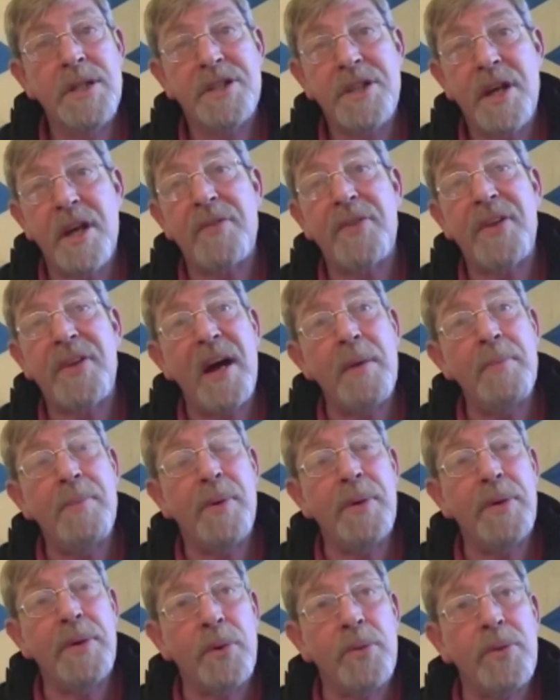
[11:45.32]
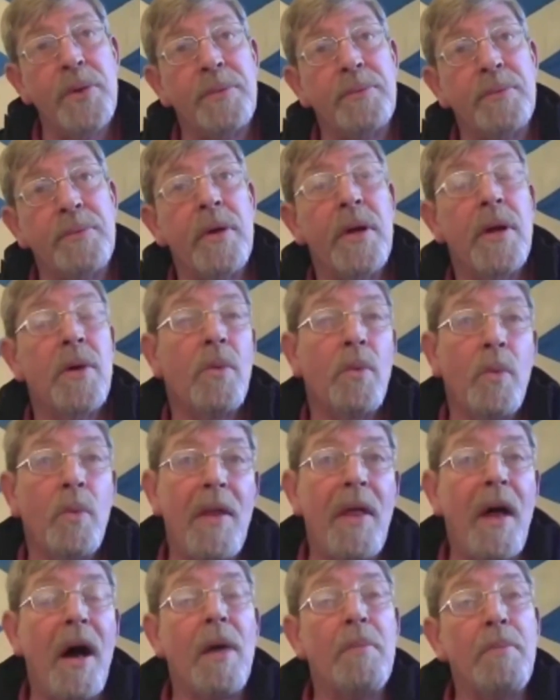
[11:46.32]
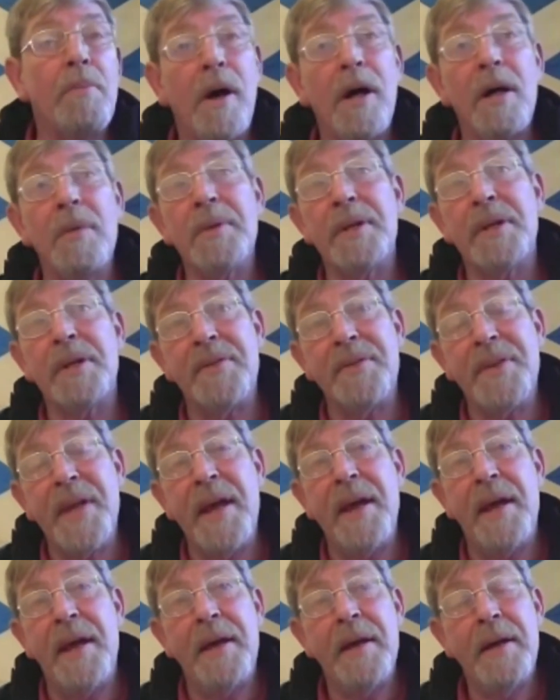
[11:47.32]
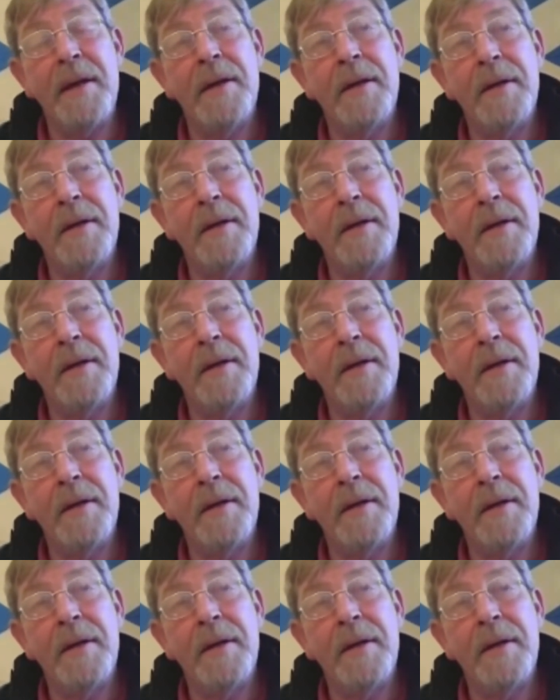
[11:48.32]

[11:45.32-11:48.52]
You start trampling on what that Parliament can do,